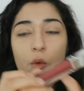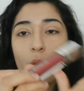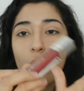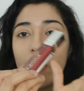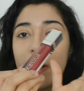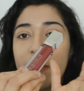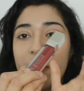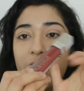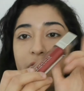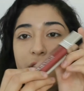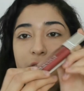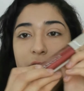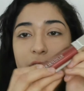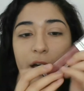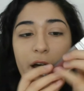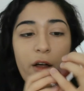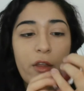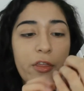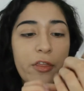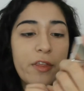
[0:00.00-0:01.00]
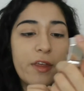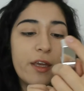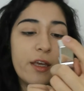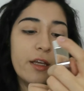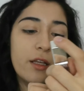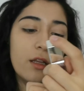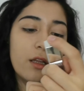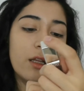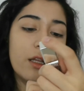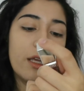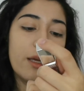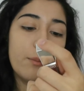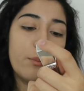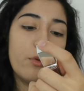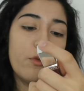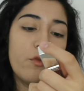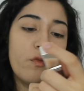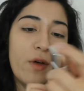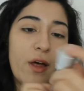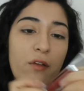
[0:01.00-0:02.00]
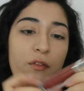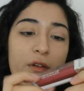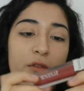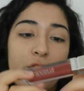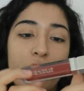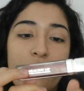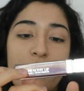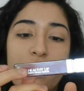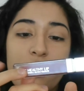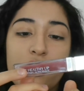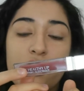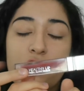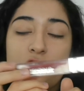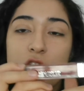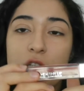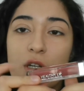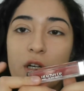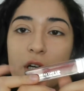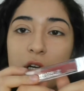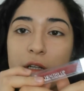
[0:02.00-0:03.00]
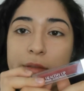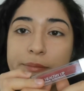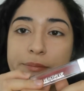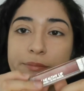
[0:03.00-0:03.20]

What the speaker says: what the Healthy Lip Velvet Finish